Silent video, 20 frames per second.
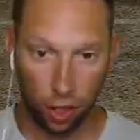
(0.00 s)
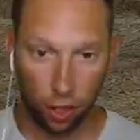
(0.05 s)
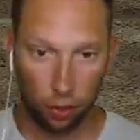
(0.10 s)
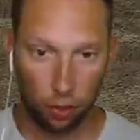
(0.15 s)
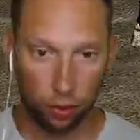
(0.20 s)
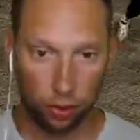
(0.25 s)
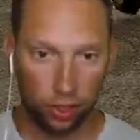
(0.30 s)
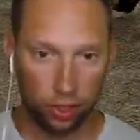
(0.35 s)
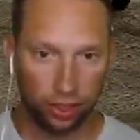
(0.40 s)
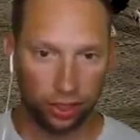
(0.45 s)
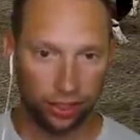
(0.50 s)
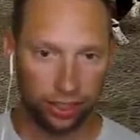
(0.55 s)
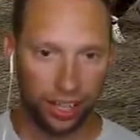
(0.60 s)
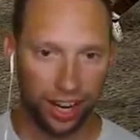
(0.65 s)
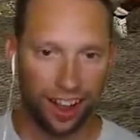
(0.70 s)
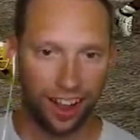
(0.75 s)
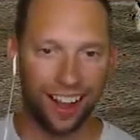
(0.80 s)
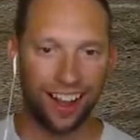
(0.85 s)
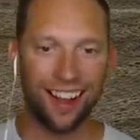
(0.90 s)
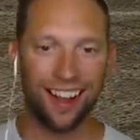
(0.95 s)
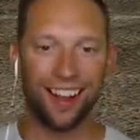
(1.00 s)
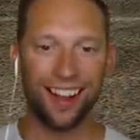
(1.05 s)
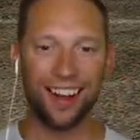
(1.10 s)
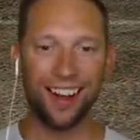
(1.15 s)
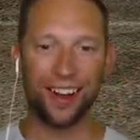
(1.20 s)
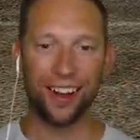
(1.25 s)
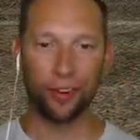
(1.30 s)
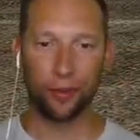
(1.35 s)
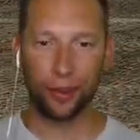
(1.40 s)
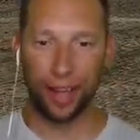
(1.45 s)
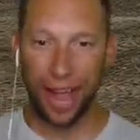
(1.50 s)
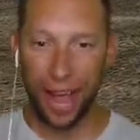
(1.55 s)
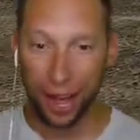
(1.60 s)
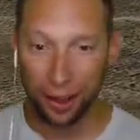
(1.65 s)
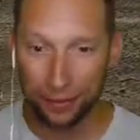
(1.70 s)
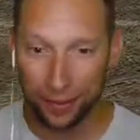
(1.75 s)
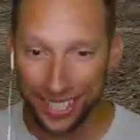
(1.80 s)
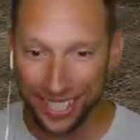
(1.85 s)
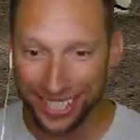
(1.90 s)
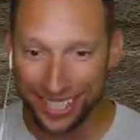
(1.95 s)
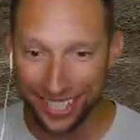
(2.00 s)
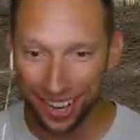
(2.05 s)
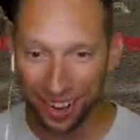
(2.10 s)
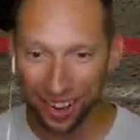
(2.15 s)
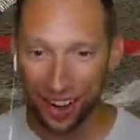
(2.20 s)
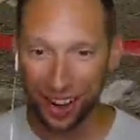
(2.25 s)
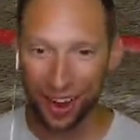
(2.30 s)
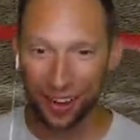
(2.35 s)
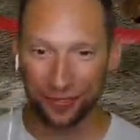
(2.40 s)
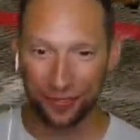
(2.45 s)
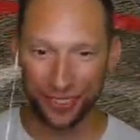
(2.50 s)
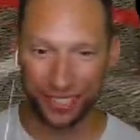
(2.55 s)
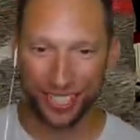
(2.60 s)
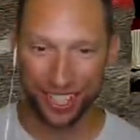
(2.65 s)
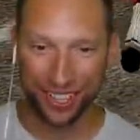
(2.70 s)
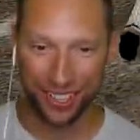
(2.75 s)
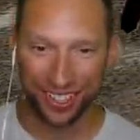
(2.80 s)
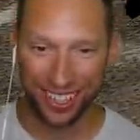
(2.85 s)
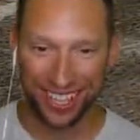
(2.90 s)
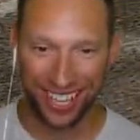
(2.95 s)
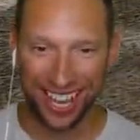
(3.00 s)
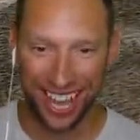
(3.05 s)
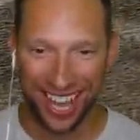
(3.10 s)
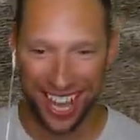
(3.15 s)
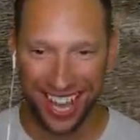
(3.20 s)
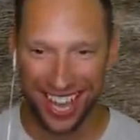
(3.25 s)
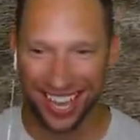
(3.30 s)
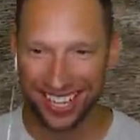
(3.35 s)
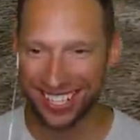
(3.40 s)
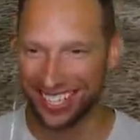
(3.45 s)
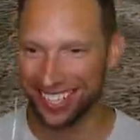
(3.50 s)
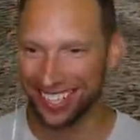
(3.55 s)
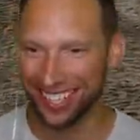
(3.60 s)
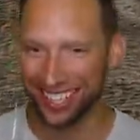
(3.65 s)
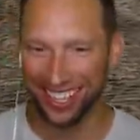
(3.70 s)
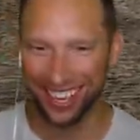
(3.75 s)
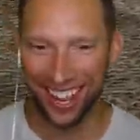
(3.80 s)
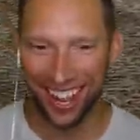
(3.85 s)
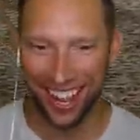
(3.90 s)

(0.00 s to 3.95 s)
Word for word: Oh. Oh, helmet is off, dirty hit.